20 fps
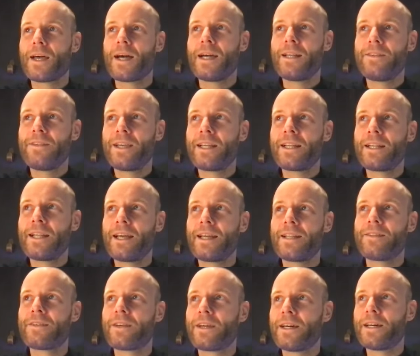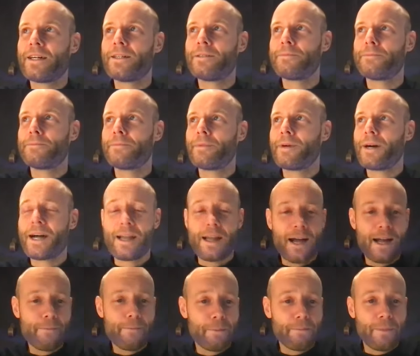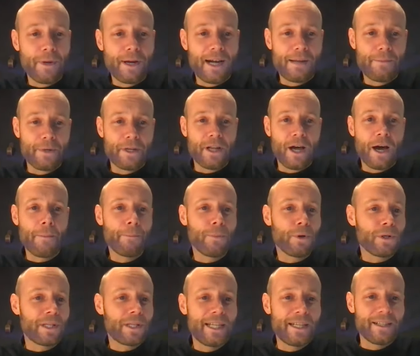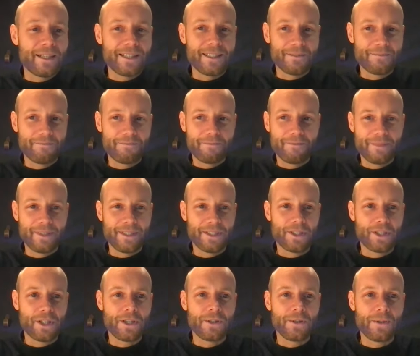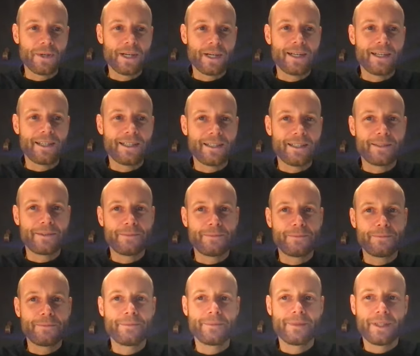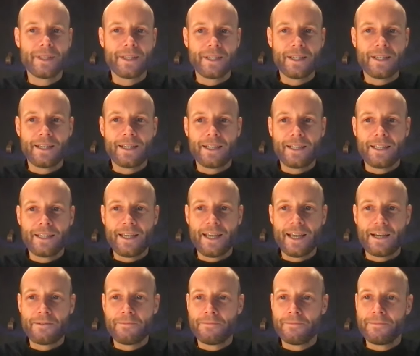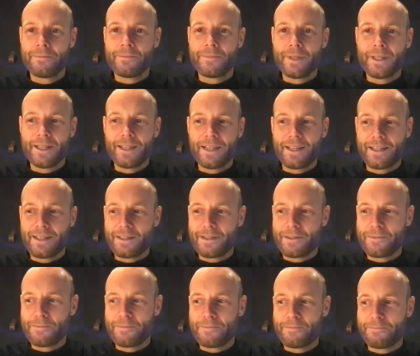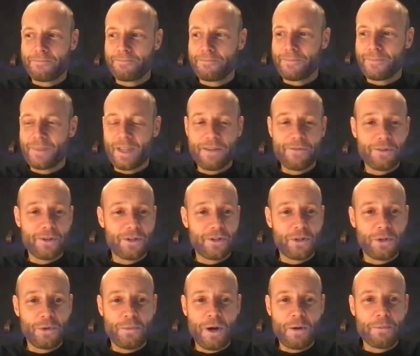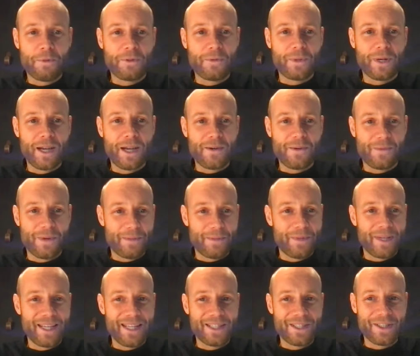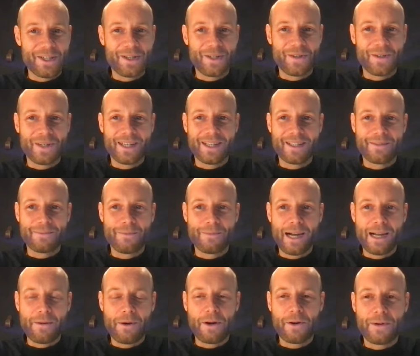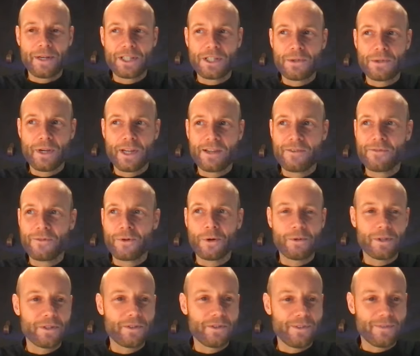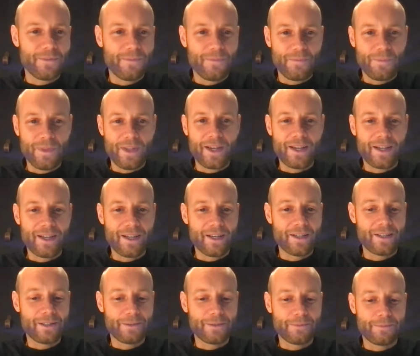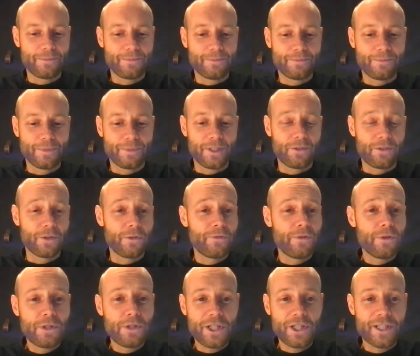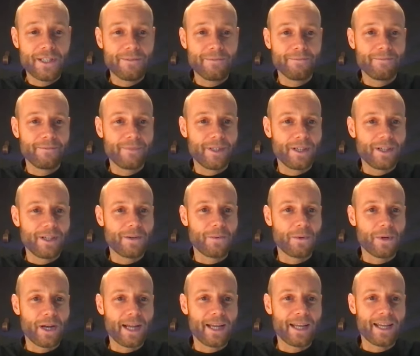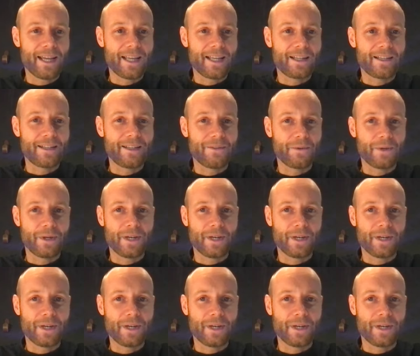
I think that I'm an humble leader. So yeah, um, never a dull moment with me. So I'm always looking forward to the future, what I can